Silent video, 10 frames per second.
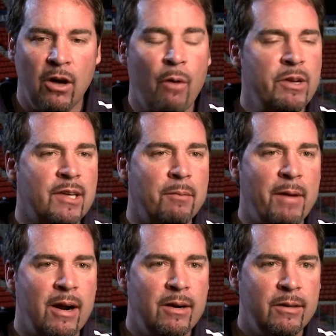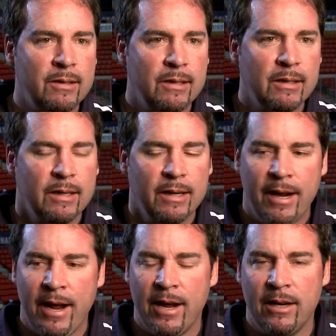always get better.
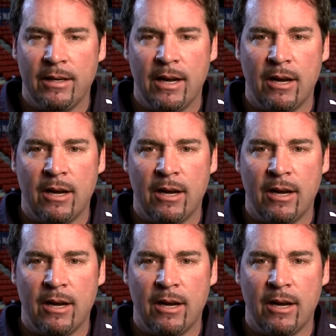And